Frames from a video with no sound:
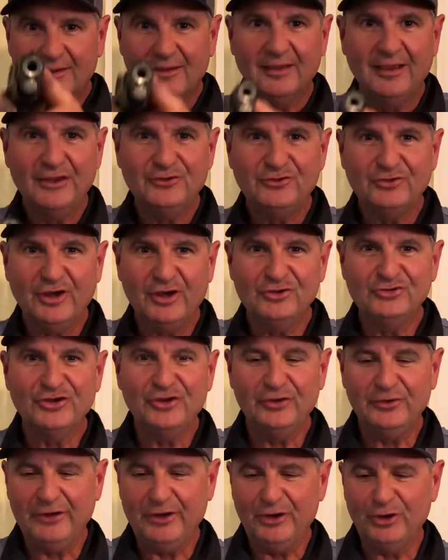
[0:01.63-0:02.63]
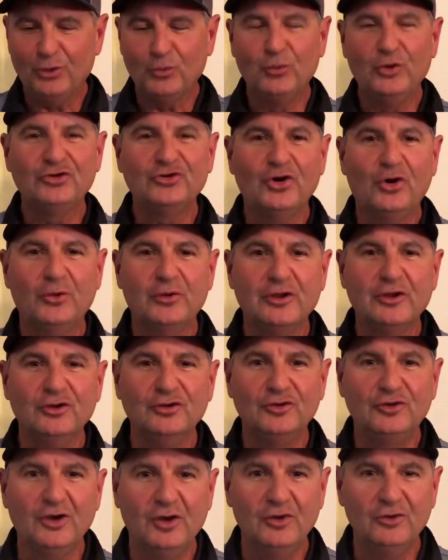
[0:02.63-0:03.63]
Hey, Todd Jarrett here. We're
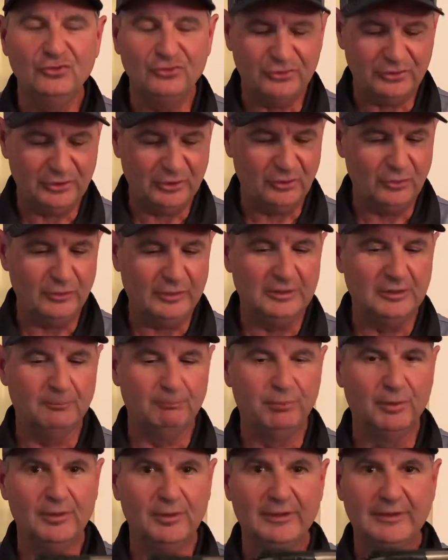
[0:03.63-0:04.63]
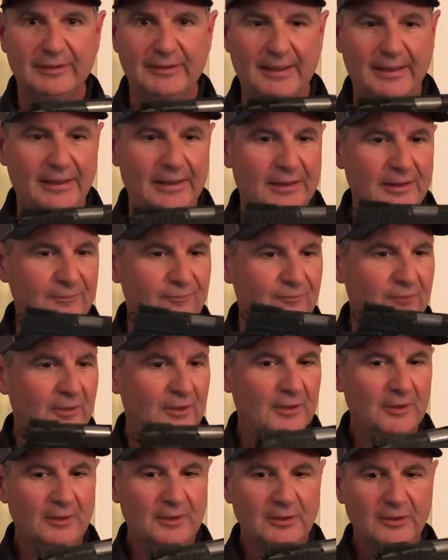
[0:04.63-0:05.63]
talking guns here in the Bullet Cave
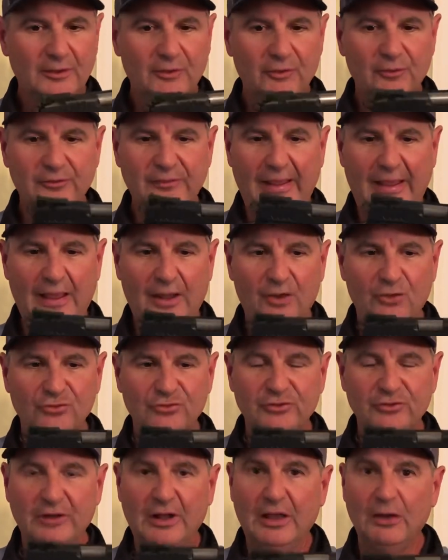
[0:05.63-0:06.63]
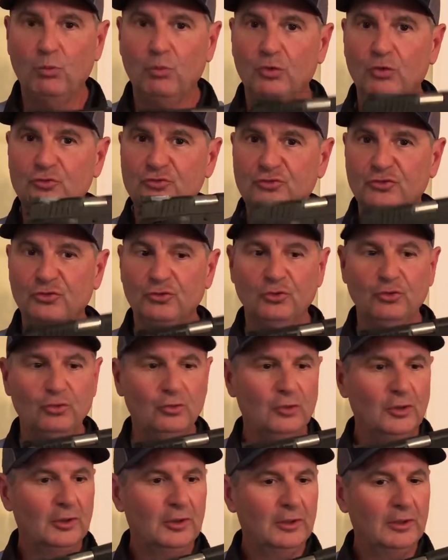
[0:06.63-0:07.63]
here at the house, and I want
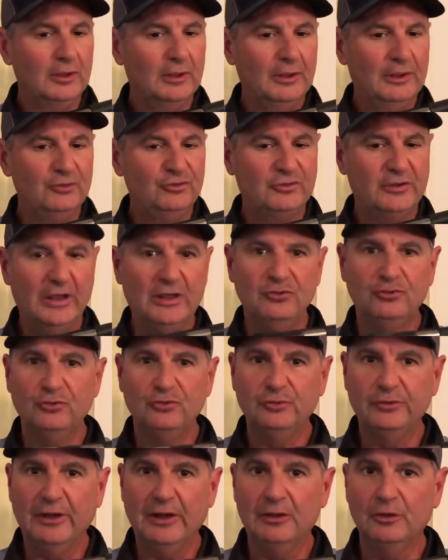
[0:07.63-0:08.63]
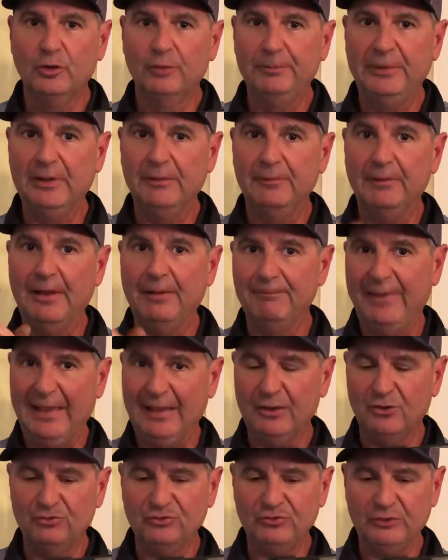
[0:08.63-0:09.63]
to educate you today a little bit about
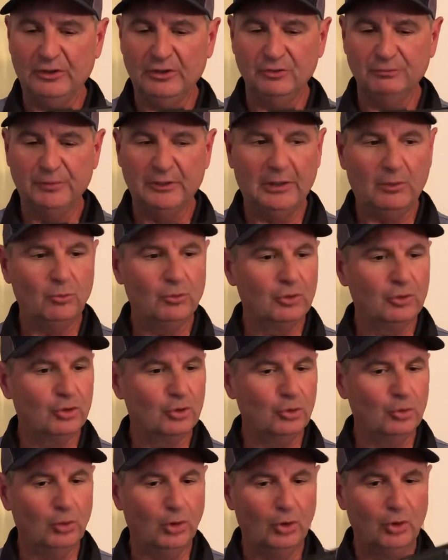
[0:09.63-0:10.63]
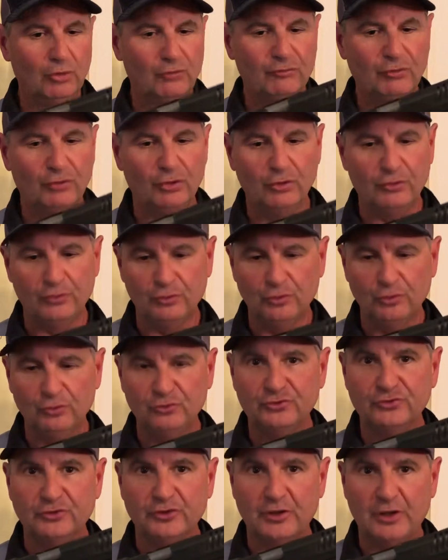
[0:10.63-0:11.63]
magazines, but I want to go over the new
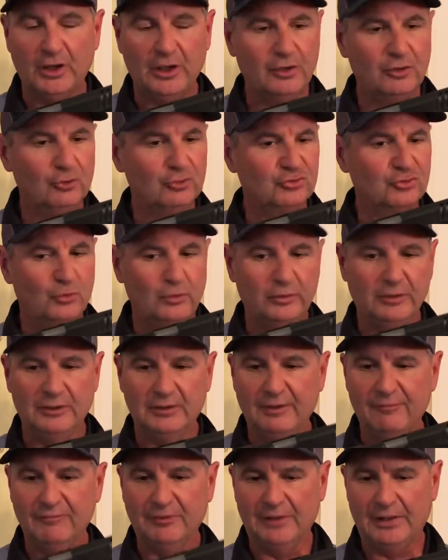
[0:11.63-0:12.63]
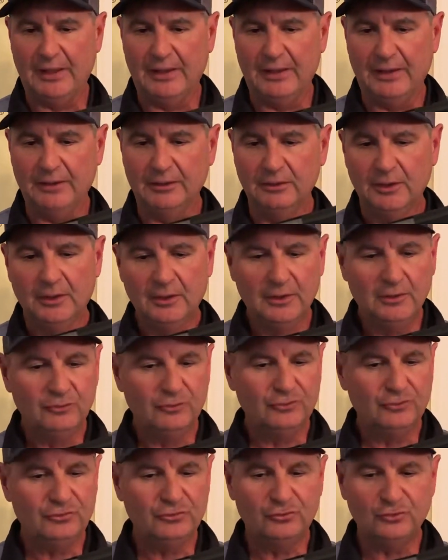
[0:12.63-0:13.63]
Staccato 2011 line.
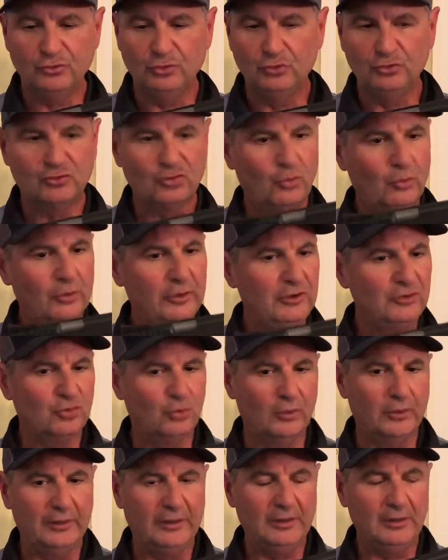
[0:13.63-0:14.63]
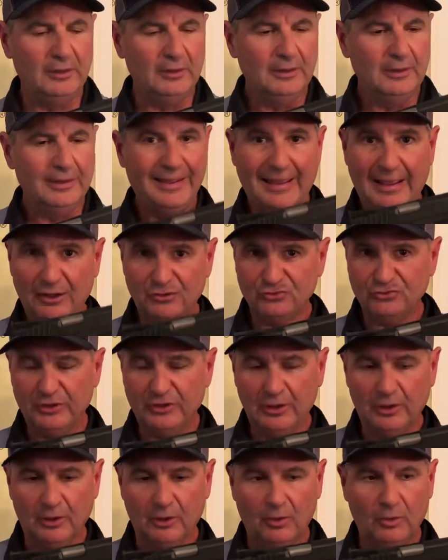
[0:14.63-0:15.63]
This is a new 2020 XL,
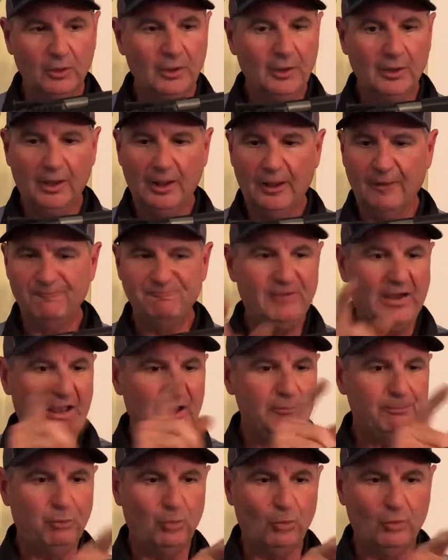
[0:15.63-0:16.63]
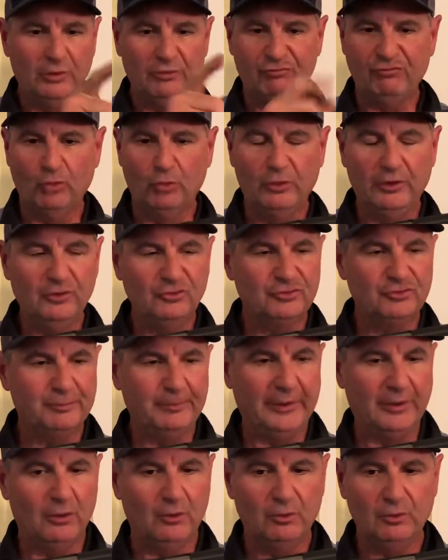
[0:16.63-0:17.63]
a 5.4 inch
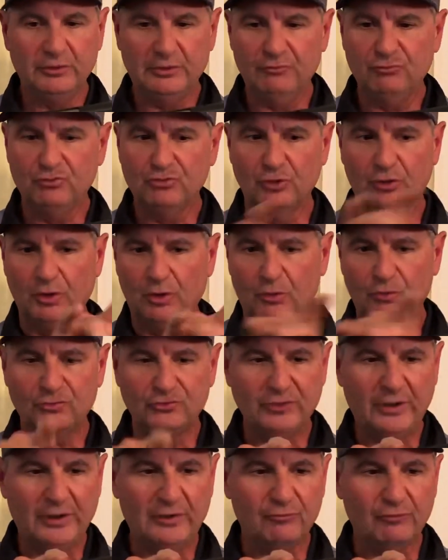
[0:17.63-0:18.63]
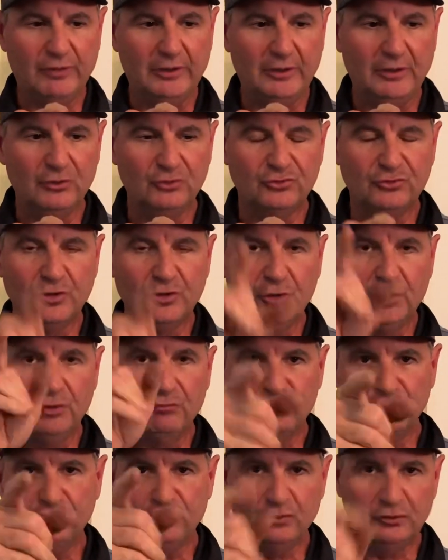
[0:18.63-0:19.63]
barrel, gives you a long sight radius
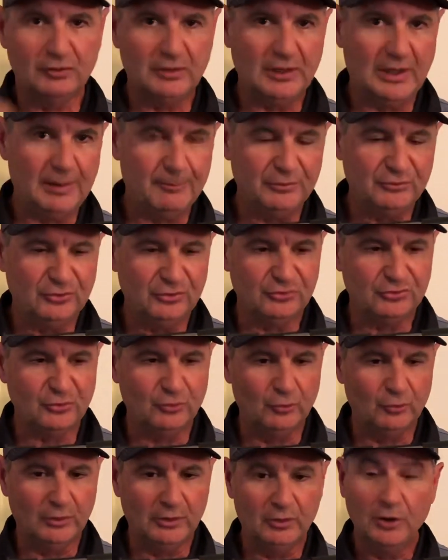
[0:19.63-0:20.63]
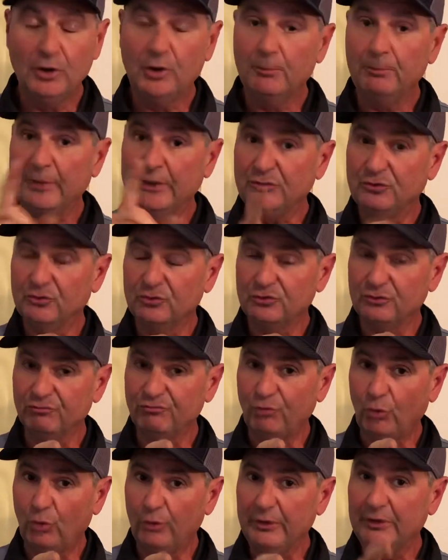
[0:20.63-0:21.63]
for shooting competition with. Make this in
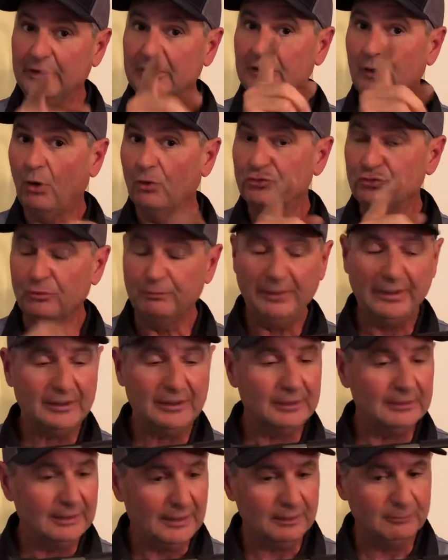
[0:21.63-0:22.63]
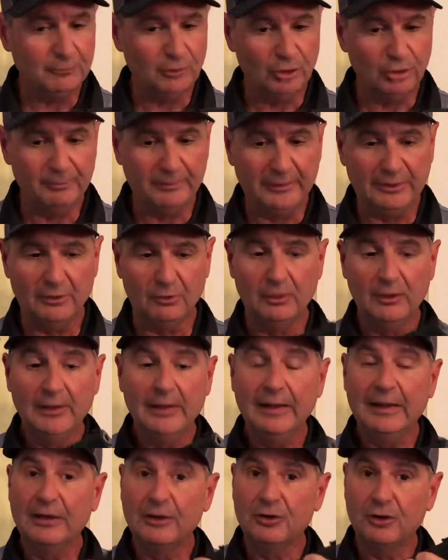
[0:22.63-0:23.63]
40 and also make it 9mm.
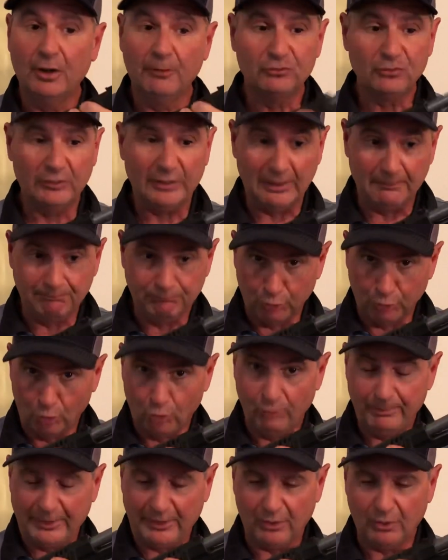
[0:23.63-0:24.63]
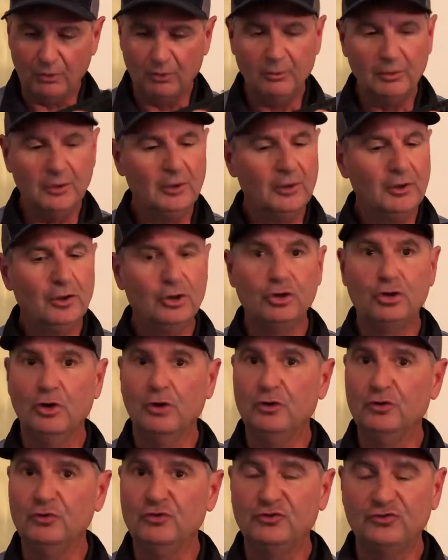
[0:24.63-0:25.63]
It comes with a bull barrel. The
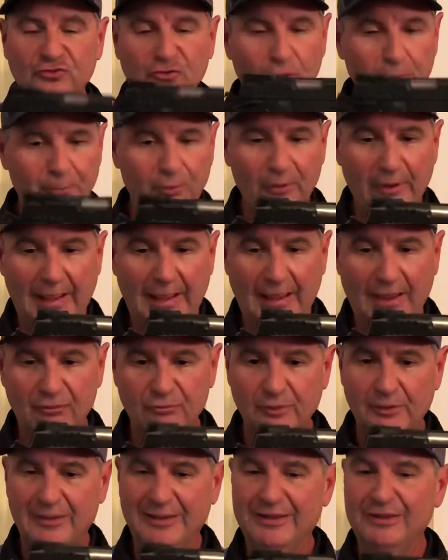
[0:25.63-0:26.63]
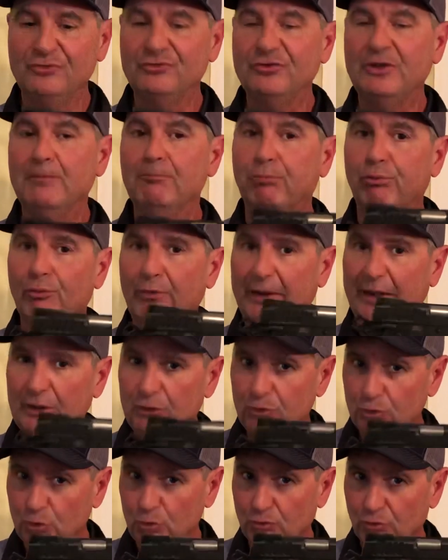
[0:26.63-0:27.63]
gun is super accurate. It is a brand
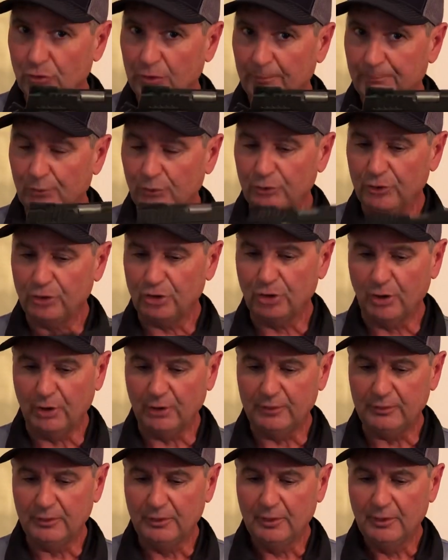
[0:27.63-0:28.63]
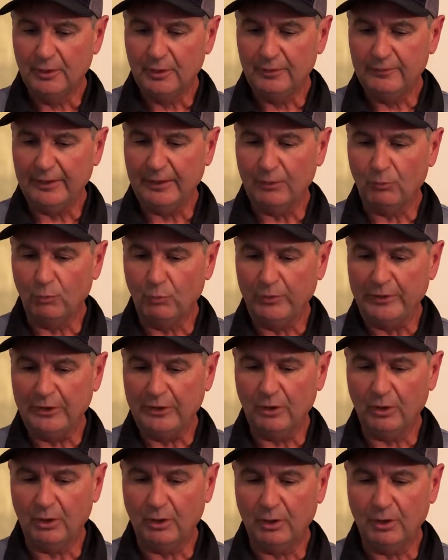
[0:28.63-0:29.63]
new grip on the gun that we
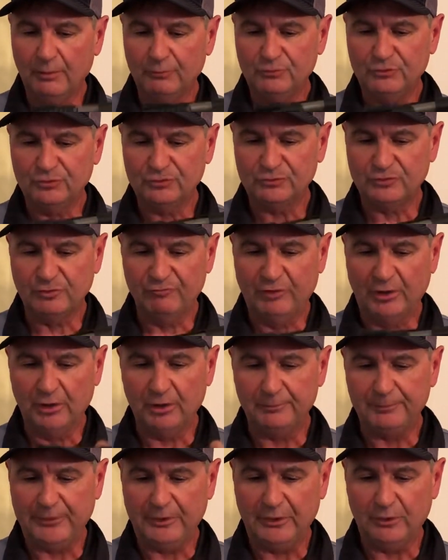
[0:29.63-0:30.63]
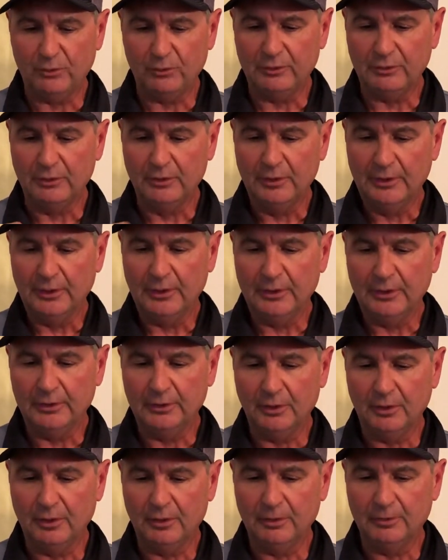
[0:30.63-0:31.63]
just developed here and
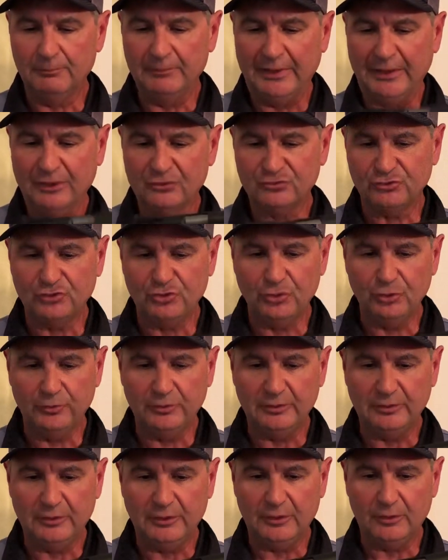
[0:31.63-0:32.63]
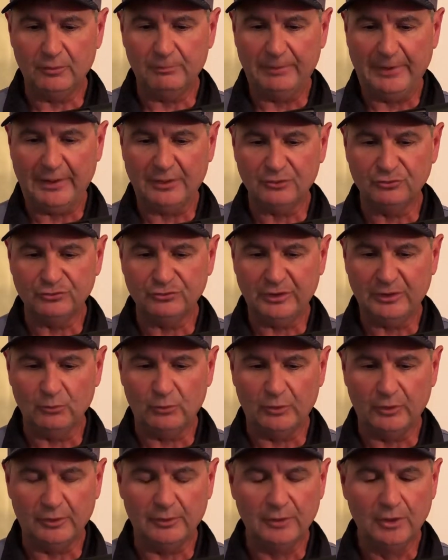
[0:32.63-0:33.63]
executed here back in
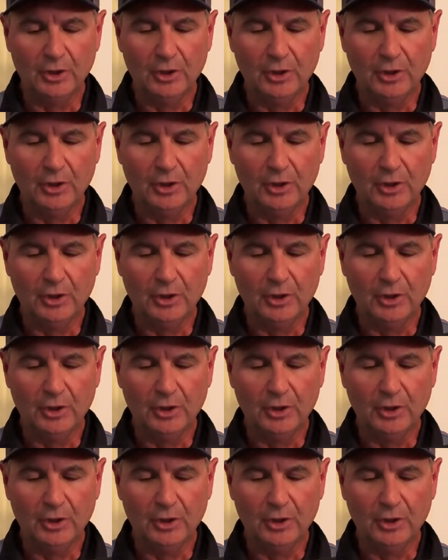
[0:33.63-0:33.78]
January.